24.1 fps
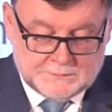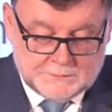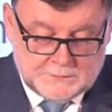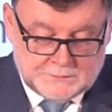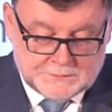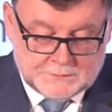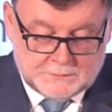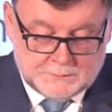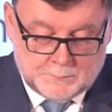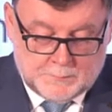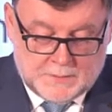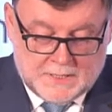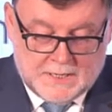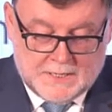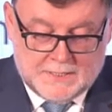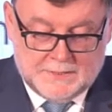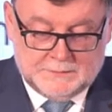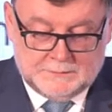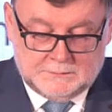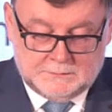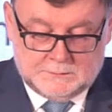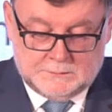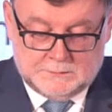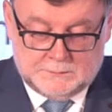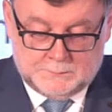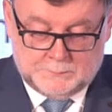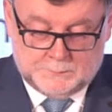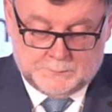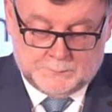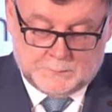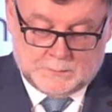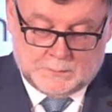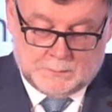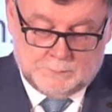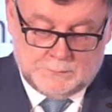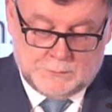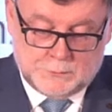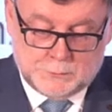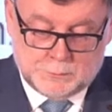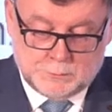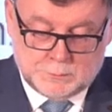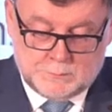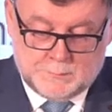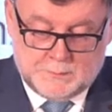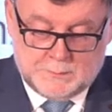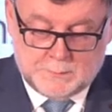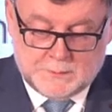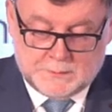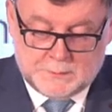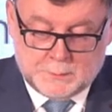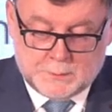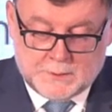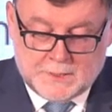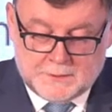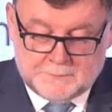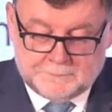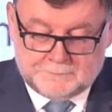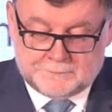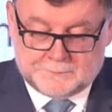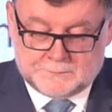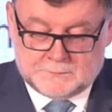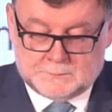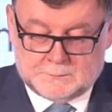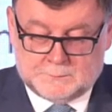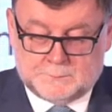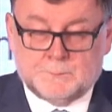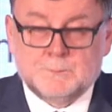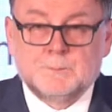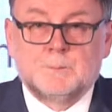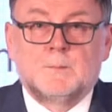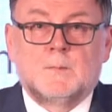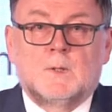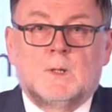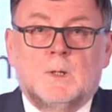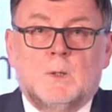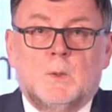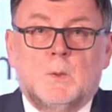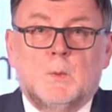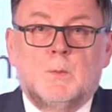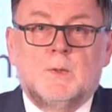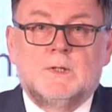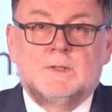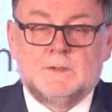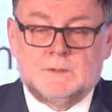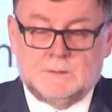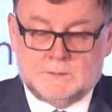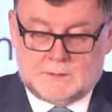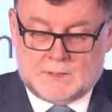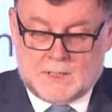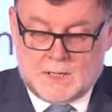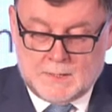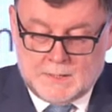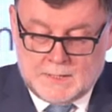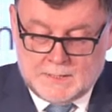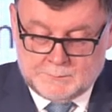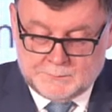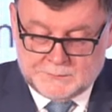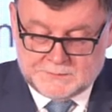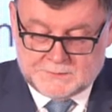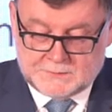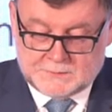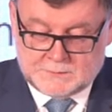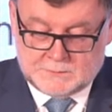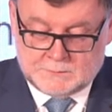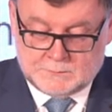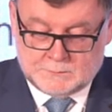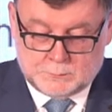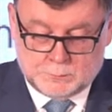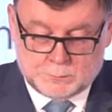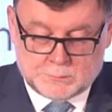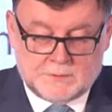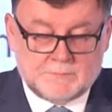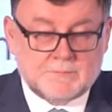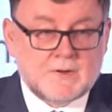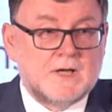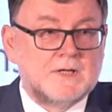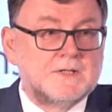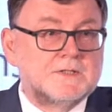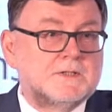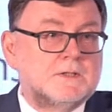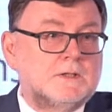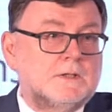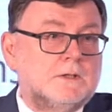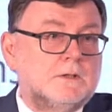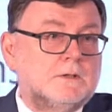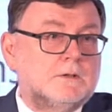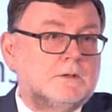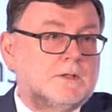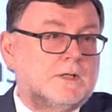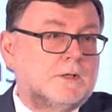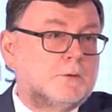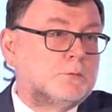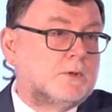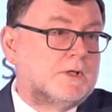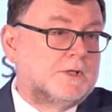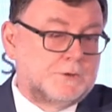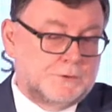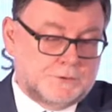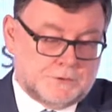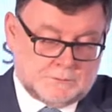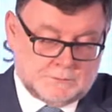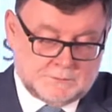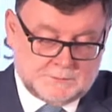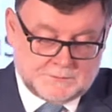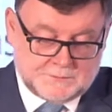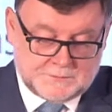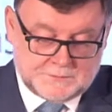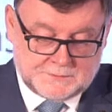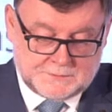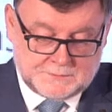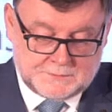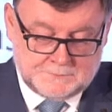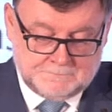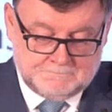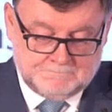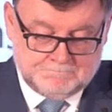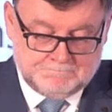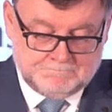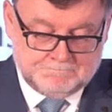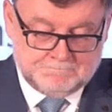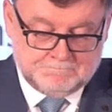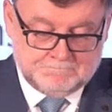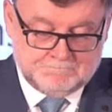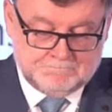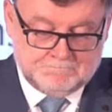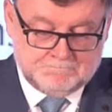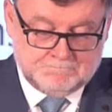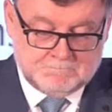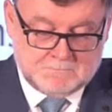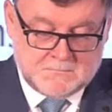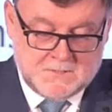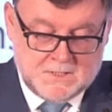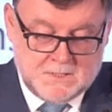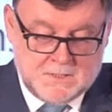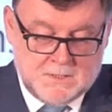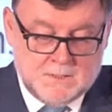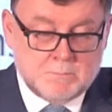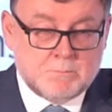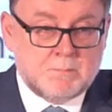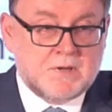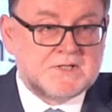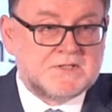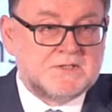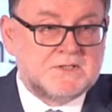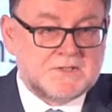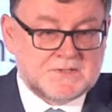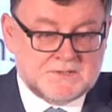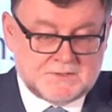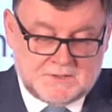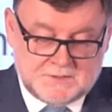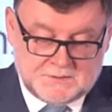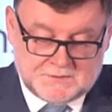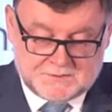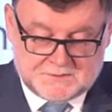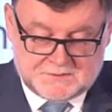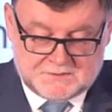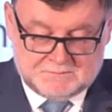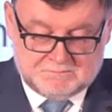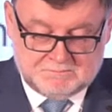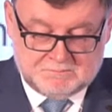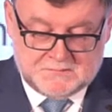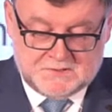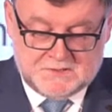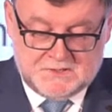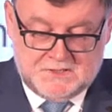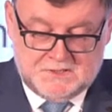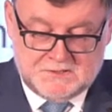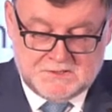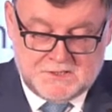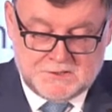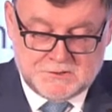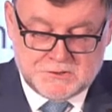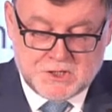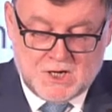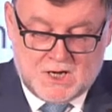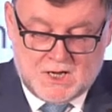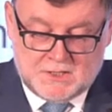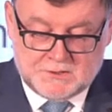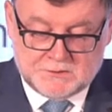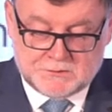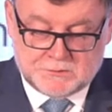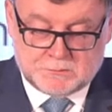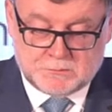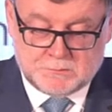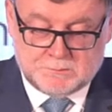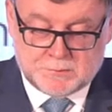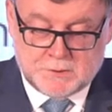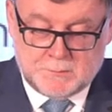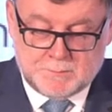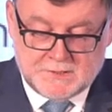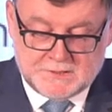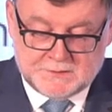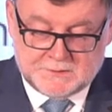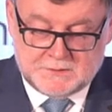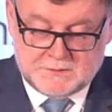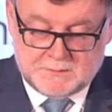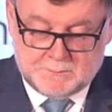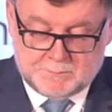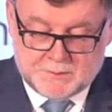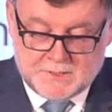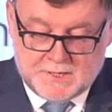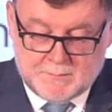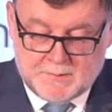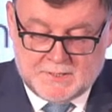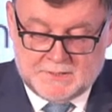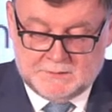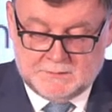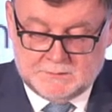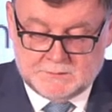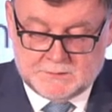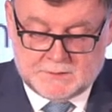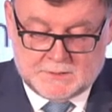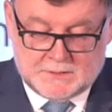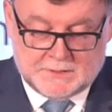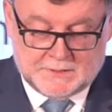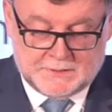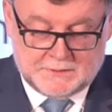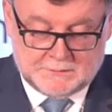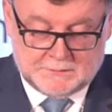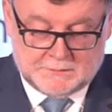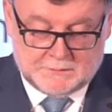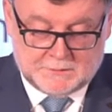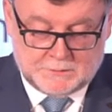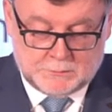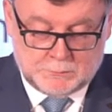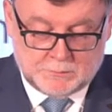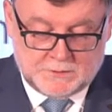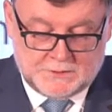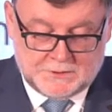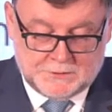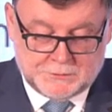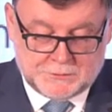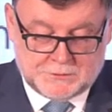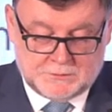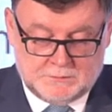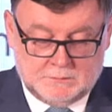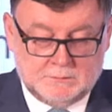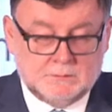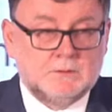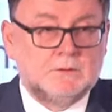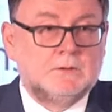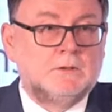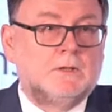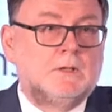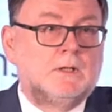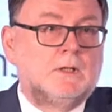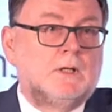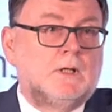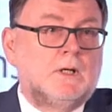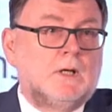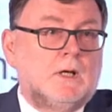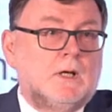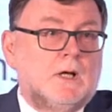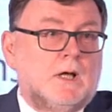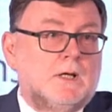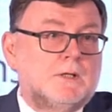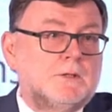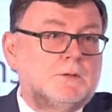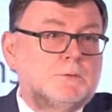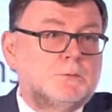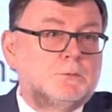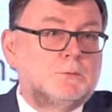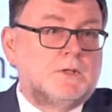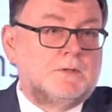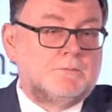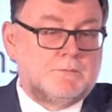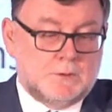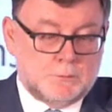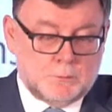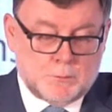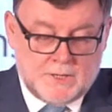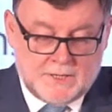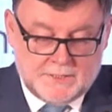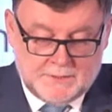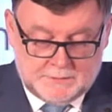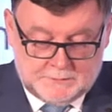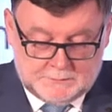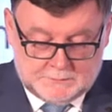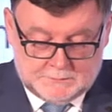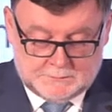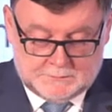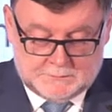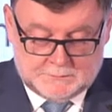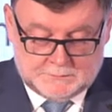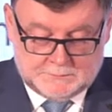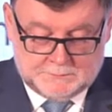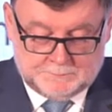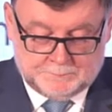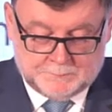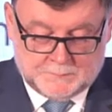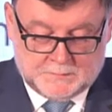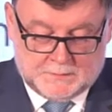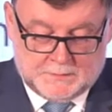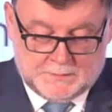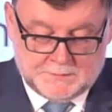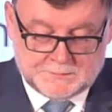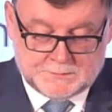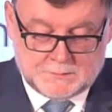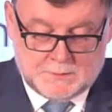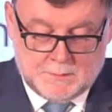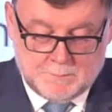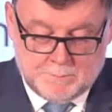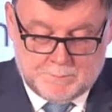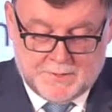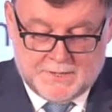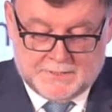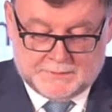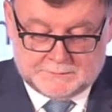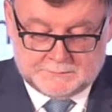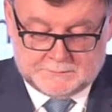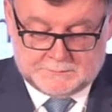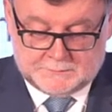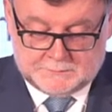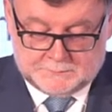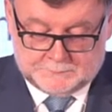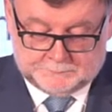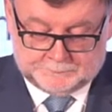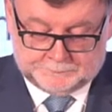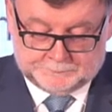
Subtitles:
this in mind, we should be very careful when it comes to revising regulations. Businesses need a chance to properly implement the current regulation and to evaluate its impact.